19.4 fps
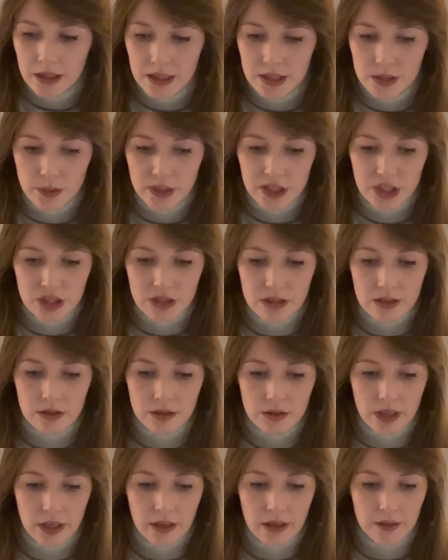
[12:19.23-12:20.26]
These questions are
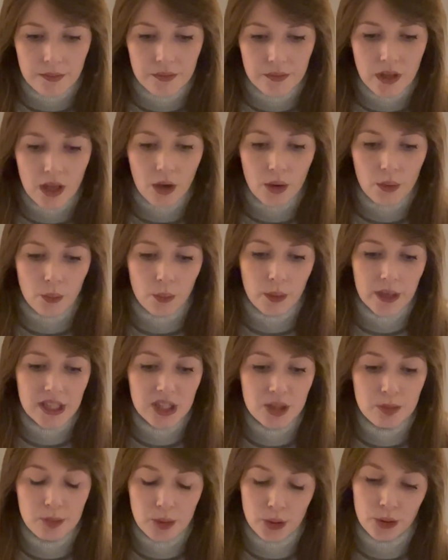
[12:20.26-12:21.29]
great.
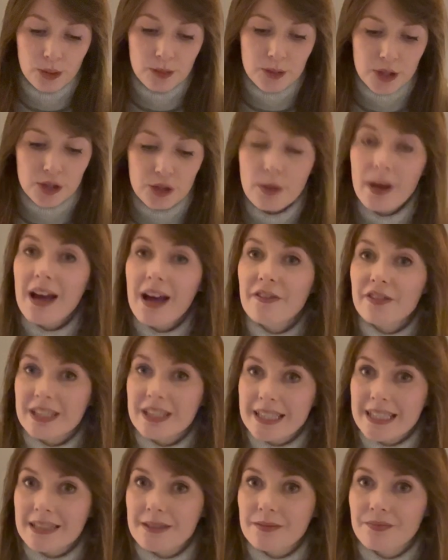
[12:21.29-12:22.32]
Which boob did you have
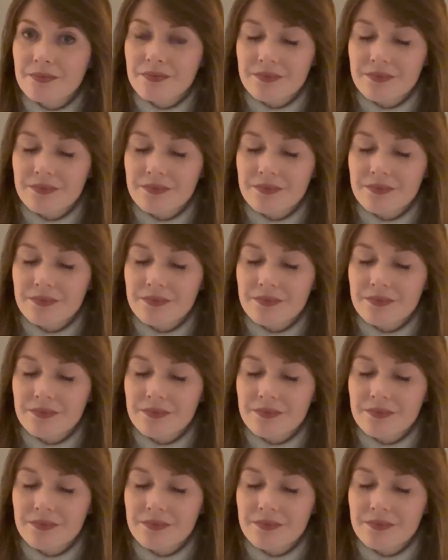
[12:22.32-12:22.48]
it in?